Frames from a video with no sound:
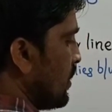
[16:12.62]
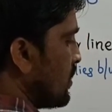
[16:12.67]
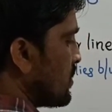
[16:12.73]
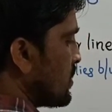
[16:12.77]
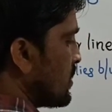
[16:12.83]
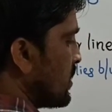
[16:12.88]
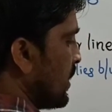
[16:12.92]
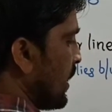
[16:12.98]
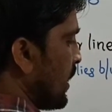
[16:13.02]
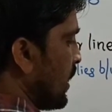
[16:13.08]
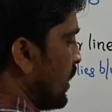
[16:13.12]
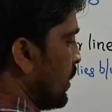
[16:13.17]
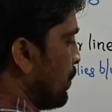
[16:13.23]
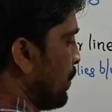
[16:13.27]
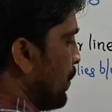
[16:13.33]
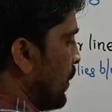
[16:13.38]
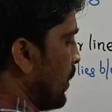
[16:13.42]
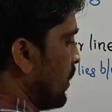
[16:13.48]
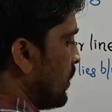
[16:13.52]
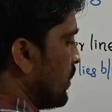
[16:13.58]

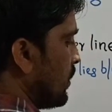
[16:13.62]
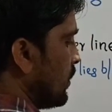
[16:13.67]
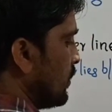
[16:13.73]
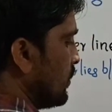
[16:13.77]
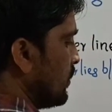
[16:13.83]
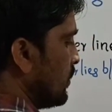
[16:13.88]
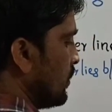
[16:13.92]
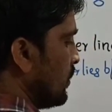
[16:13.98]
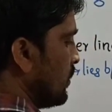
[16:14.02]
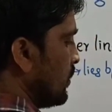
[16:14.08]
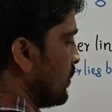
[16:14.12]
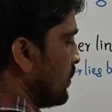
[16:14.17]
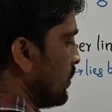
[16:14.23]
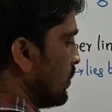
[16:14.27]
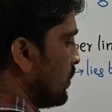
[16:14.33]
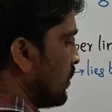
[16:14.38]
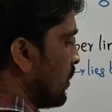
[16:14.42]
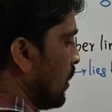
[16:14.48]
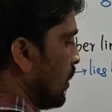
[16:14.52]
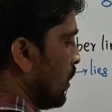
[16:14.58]
second part,
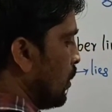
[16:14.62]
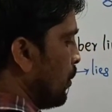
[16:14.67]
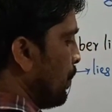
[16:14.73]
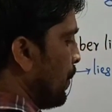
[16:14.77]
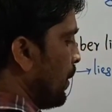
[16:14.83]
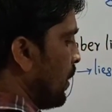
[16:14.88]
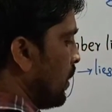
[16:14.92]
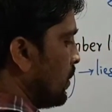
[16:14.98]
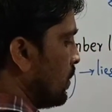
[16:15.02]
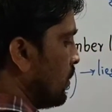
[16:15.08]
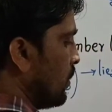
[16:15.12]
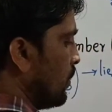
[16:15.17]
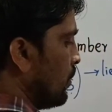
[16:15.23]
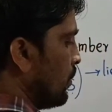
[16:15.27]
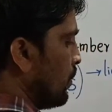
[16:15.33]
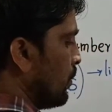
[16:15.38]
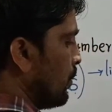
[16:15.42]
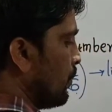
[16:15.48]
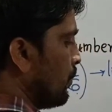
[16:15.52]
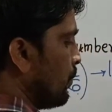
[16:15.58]
third part,
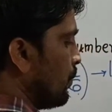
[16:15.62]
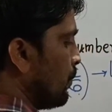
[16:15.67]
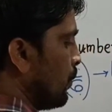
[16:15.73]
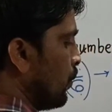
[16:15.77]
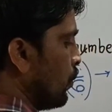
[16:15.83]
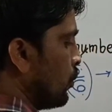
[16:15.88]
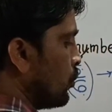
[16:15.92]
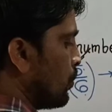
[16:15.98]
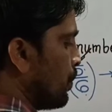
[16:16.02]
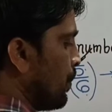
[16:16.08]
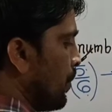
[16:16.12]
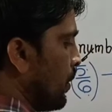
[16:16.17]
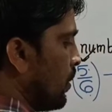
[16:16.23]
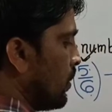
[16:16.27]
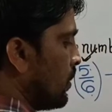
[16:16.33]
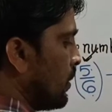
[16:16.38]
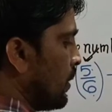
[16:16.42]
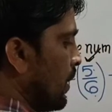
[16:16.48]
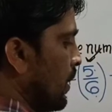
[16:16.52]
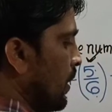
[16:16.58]
fourth
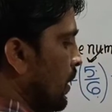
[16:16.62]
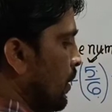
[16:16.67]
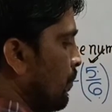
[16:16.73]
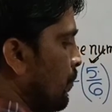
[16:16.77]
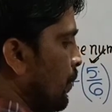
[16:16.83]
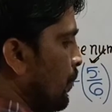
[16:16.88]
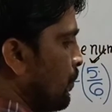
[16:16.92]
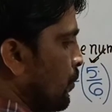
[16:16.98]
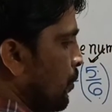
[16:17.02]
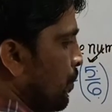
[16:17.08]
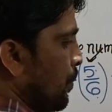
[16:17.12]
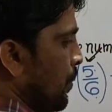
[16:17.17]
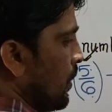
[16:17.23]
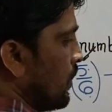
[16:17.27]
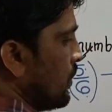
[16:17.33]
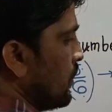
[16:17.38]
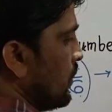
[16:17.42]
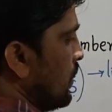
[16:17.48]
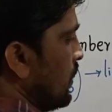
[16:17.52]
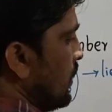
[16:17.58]
part, fifth
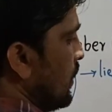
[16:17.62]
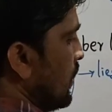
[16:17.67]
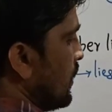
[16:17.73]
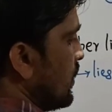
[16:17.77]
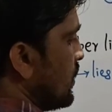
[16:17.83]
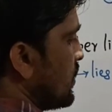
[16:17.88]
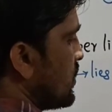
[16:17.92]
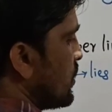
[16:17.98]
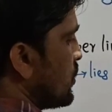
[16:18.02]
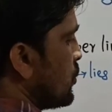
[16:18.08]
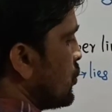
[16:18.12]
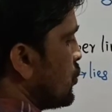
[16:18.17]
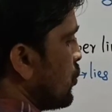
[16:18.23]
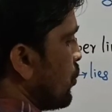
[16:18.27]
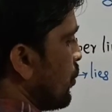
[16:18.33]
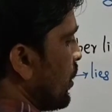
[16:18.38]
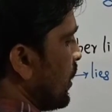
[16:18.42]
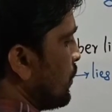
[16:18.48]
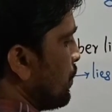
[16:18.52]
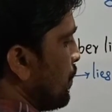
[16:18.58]
part. This is
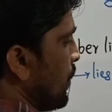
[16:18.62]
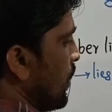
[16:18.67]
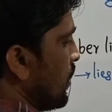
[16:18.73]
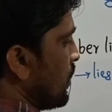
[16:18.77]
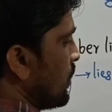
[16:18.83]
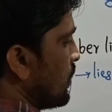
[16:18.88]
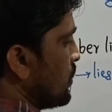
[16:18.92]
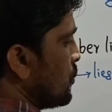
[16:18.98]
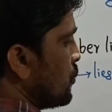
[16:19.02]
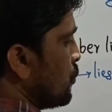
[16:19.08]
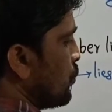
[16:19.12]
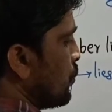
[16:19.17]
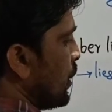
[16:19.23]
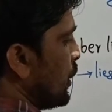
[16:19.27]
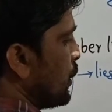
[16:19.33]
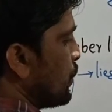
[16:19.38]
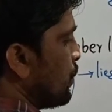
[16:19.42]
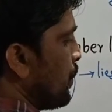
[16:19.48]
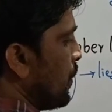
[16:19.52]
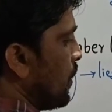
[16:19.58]
0th part.
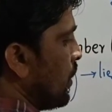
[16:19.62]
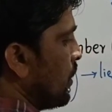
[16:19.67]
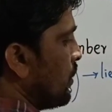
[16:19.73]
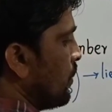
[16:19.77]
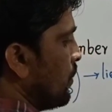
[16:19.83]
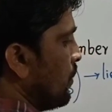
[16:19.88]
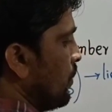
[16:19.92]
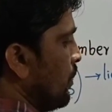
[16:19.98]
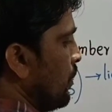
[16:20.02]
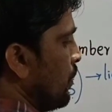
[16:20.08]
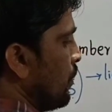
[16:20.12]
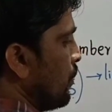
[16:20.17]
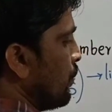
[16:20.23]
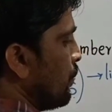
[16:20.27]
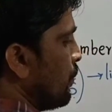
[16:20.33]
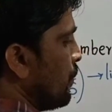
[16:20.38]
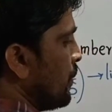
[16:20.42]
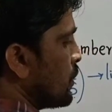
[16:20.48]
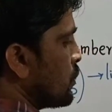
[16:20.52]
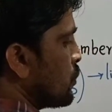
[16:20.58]
0th part,
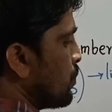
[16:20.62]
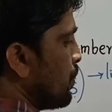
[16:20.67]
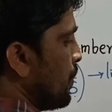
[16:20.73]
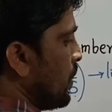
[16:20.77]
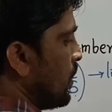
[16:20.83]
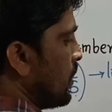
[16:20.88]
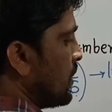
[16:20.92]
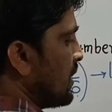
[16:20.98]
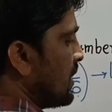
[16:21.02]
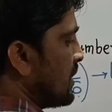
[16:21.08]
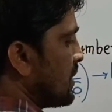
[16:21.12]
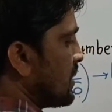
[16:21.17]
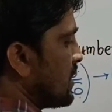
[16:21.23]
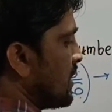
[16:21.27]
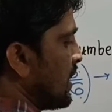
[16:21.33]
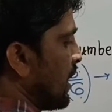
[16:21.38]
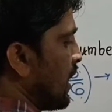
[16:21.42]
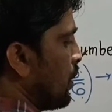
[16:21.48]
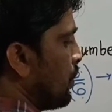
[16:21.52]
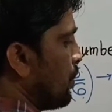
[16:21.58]
first part,
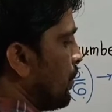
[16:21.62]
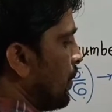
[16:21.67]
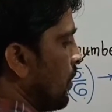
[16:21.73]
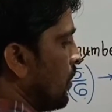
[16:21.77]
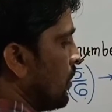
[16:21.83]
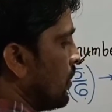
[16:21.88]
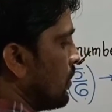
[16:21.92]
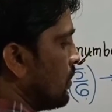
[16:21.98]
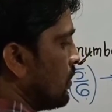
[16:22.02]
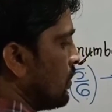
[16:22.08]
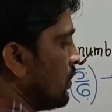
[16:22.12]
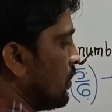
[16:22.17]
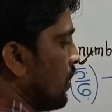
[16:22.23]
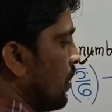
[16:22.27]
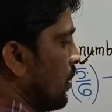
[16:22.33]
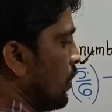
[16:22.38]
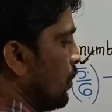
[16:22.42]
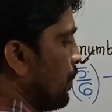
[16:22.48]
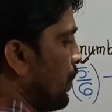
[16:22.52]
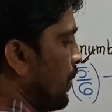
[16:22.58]
second part,
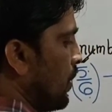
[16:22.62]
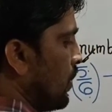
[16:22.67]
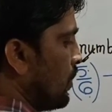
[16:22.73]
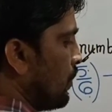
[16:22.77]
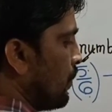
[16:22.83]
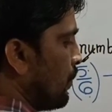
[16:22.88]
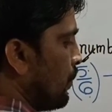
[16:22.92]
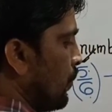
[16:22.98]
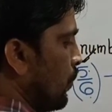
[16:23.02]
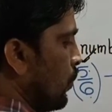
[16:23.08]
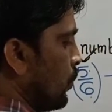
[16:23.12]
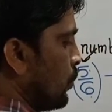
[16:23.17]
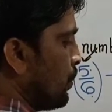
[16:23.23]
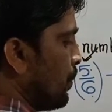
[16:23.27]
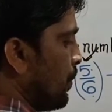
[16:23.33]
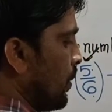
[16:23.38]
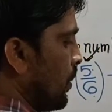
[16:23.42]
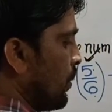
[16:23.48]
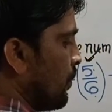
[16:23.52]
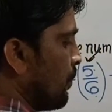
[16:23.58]
third part,
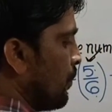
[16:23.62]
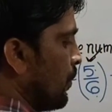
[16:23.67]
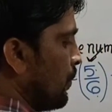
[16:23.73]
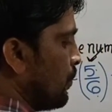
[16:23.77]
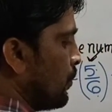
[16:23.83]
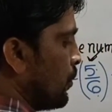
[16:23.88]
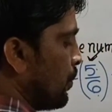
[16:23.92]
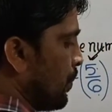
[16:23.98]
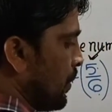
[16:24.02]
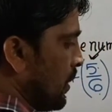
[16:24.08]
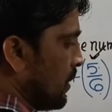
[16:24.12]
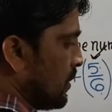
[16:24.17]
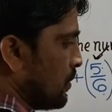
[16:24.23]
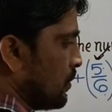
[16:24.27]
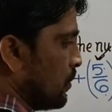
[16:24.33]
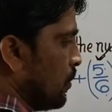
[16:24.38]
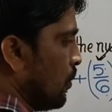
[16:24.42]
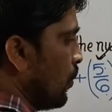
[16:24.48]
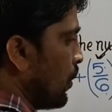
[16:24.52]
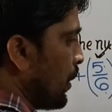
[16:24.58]
fourth part, fifth part.
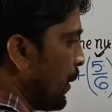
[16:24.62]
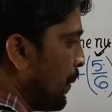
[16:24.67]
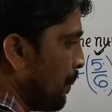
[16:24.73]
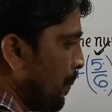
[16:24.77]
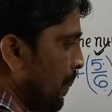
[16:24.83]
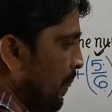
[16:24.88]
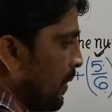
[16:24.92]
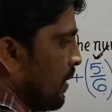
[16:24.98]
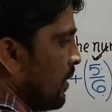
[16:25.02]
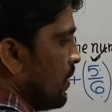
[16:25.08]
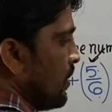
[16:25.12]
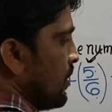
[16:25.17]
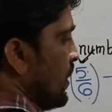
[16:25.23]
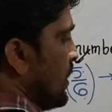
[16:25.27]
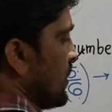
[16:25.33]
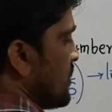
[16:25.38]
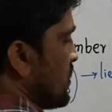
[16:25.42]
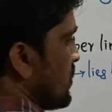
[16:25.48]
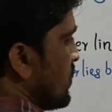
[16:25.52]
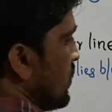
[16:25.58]
Okay?
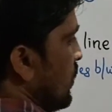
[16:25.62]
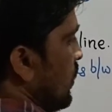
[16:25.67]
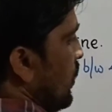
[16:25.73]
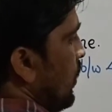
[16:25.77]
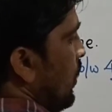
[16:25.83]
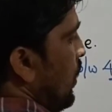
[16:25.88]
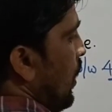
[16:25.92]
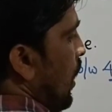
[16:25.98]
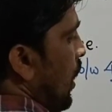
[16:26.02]
Yes.